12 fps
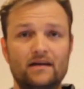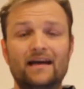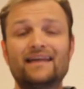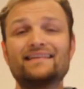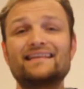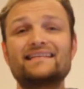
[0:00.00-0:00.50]

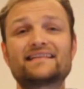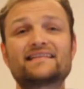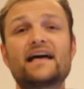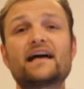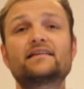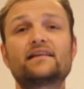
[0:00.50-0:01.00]
And that's
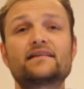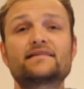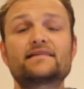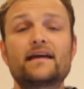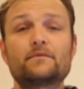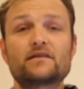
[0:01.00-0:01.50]
exactly the
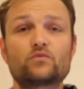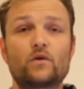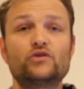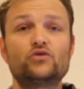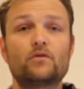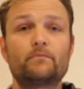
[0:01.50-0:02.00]
same as
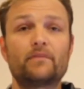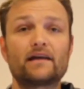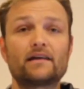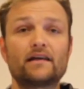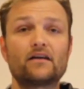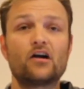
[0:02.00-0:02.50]
when you're
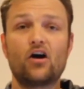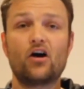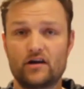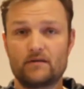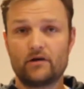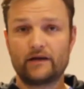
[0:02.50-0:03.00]
pedaling on
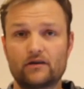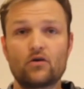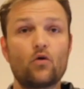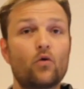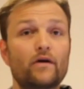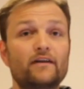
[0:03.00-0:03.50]
a bike,
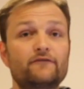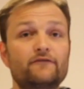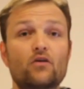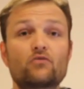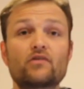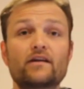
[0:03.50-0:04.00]
or if
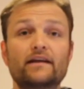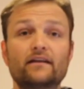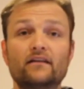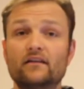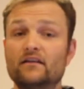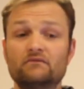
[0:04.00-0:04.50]
you're running
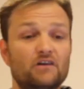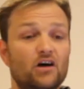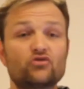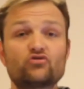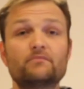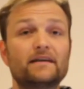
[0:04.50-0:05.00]

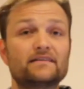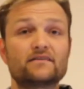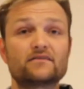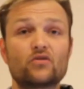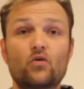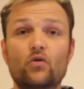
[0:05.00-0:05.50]
100
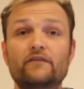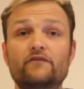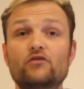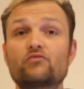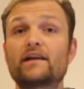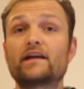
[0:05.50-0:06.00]
meters, or if
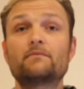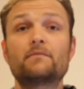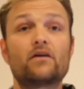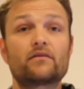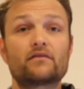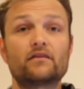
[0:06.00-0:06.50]
you're running a
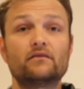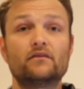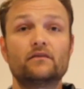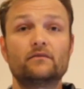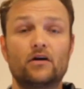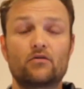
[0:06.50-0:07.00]
marathon.
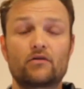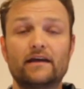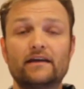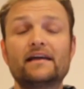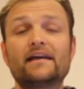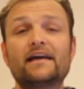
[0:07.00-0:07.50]

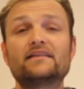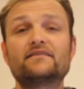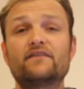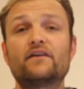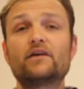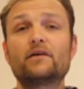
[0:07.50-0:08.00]
Okay, it's
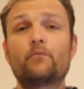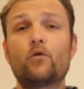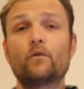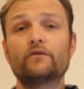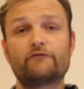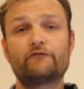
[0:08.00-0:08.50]
very
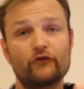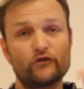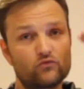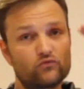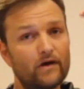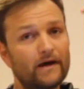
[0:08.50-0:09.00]
important for the
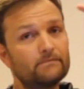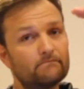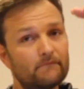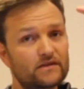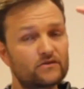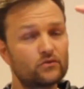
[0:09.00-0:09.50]
right
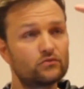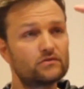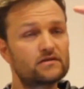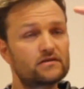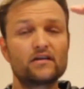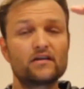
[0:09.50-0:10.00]

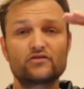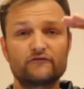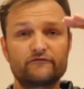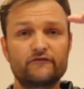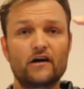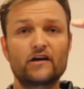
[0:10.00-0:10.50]
muscles to
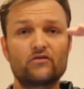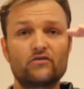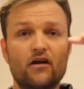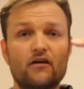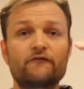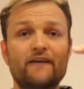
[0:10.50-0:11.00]
fire
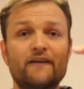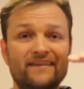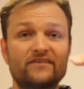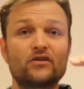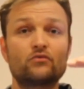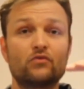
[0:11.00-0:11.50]
off at
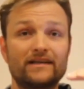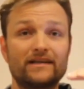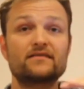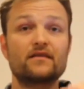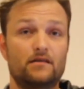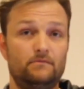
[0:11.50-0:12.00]
the right
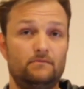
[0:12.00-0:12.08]
time.